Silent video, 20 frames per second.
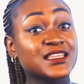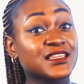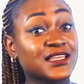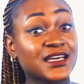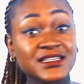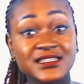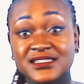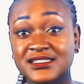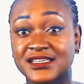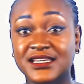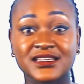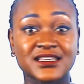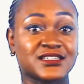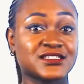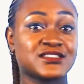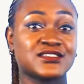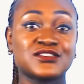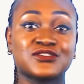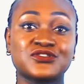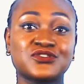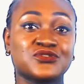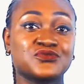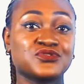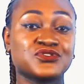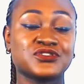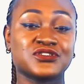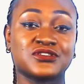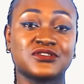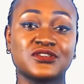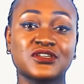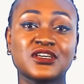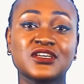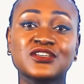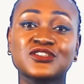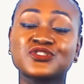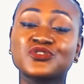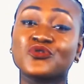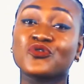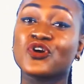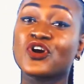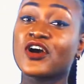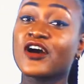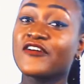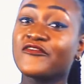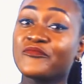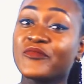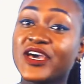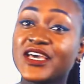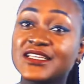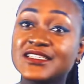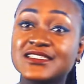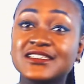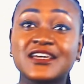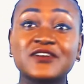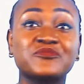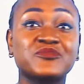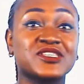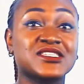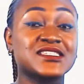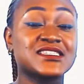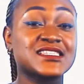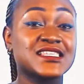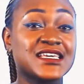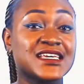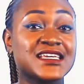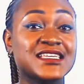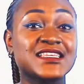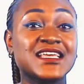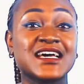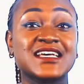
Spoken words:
That's an institution. So government can be seen